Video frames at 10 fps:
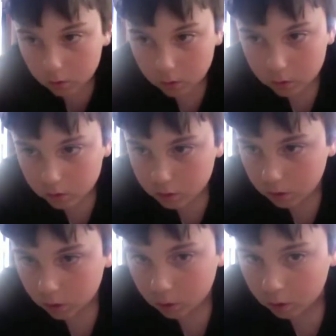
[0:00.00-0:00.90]
So,
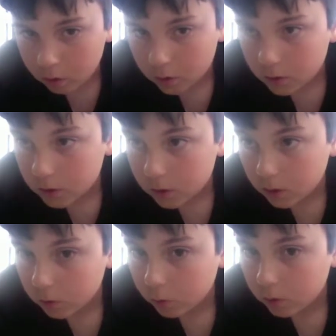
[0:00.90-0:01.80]
let's
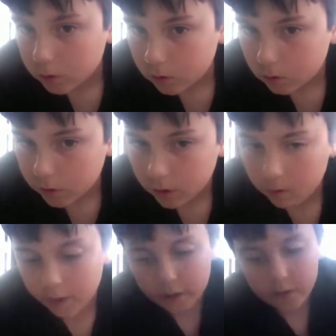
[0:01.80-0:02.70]
see,
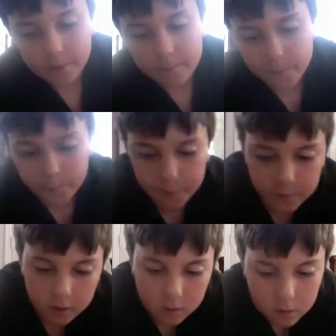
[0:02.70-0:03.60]
1, 2, 3. Okay,
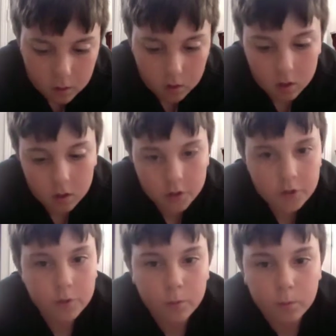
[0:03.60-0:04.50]
on
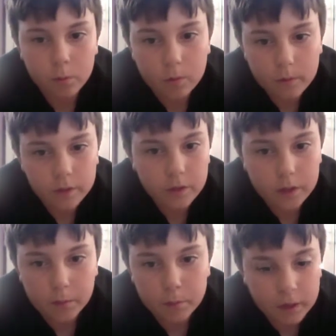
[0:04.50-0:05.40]
to
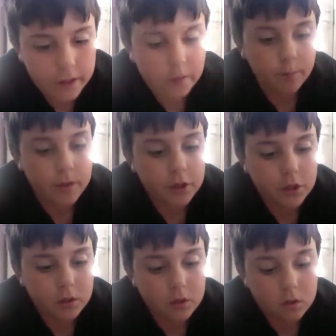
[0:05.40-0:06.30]
the breaking
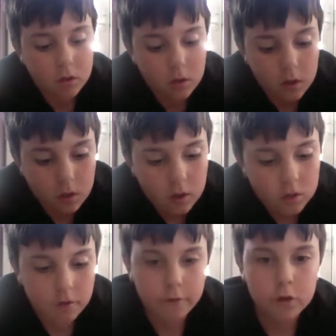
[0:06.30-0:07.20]
pitches.
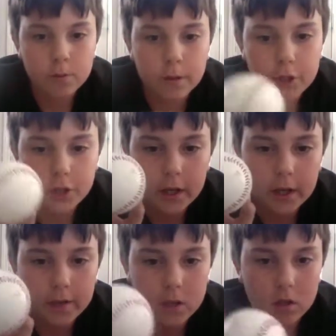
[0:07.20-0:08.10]
The first pitch I
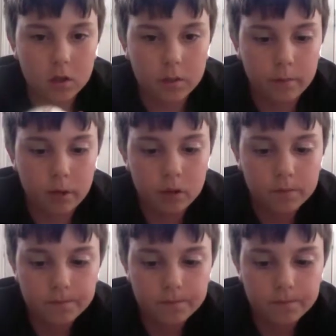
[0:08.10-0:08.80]
have is a curveball.